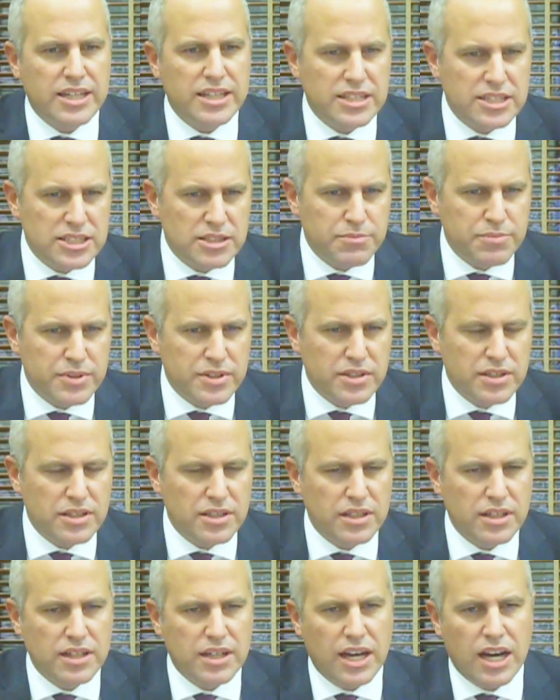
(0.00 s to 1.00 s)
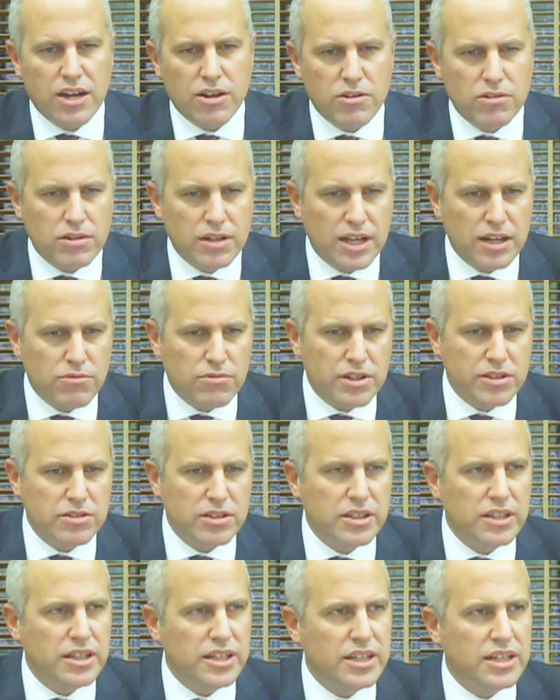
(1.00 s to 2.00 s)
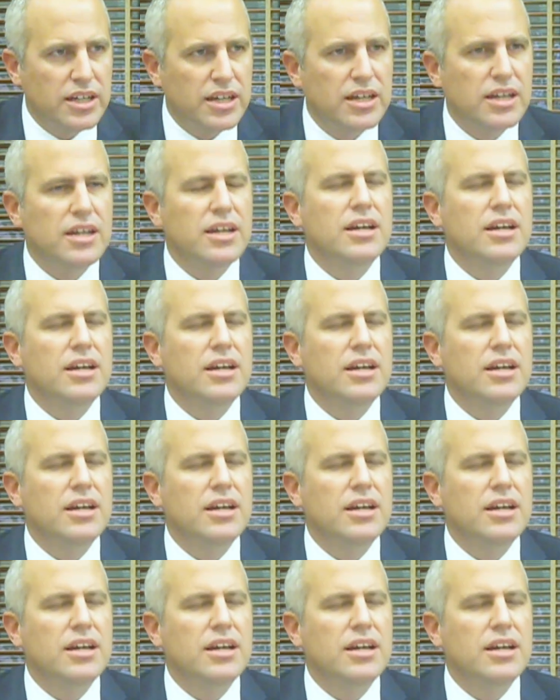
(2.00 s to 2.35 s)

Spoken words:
Egypt, Angola, Equatorial Guinea,